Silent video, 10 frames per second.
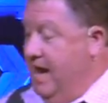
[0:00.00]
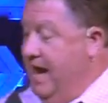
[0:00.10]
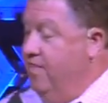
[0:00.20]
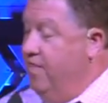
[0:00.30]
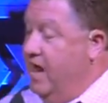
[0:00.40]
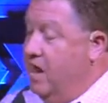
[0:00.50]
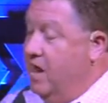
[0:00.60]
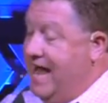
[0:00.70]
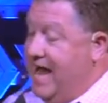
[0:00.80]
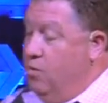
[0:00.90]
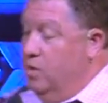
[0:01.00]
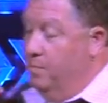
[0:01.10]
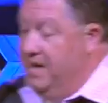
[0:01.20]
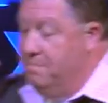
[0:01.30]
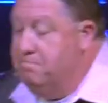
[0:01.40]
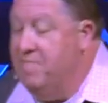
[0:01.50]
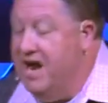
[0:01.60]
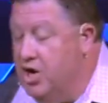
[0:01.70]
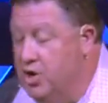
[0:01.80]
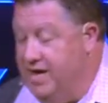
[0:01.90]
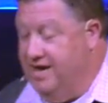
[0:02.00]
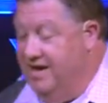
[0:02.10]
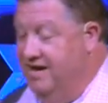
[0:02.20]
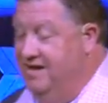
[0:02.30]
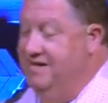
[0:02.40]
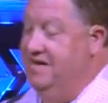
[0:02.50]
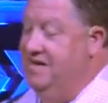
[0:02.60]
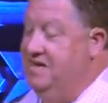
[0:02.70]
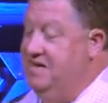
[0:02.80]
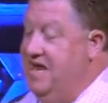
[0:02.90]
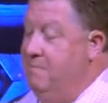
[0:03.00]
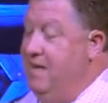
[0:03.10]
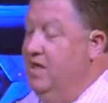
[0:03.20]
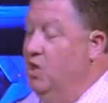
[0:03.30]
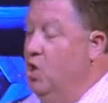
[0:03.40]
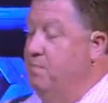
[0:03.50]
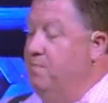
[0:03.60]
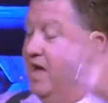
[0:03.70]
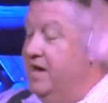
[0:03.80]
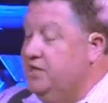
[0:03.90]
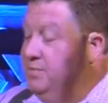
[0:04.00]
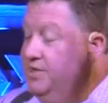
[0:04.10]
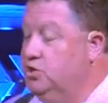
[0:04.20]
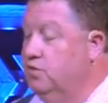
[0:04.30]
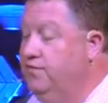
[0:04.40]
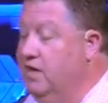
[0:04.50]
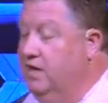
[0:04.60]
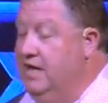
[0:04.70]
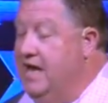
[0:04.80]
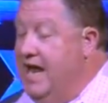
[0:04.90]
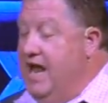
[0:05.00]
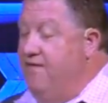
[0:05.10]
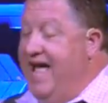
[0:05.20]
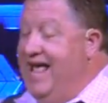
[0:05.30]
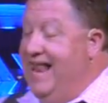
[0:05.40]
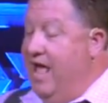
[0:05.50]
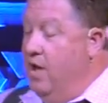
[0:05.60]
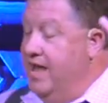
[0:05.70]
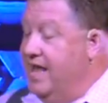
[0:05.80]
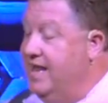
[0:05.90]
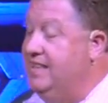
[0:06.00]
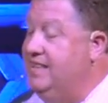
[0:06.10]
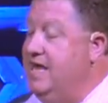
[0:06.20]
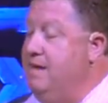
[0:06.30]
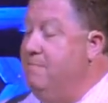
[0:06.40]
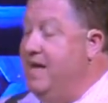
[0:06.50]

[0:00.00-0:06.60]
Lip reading: and there I will be buried. May the Lord punish me severely if I allow anything